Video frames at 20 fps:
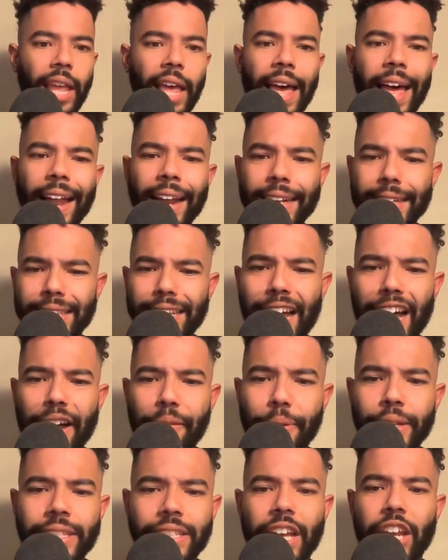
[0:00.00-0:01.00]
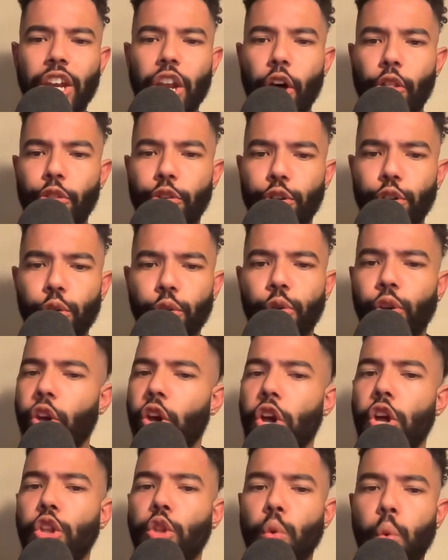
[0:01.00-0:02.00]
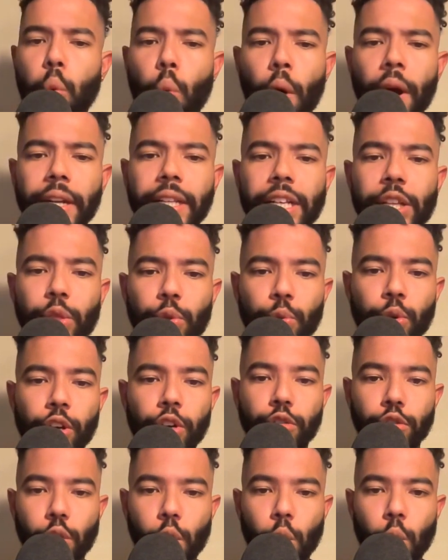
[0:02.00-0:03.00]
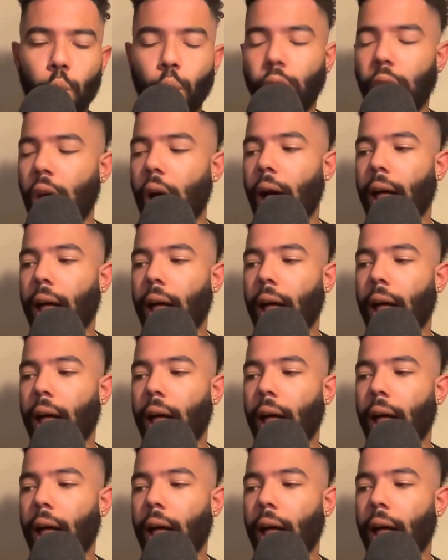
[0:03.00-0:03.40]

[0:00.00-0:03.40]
Alec Thomas, another dude, 23 years old.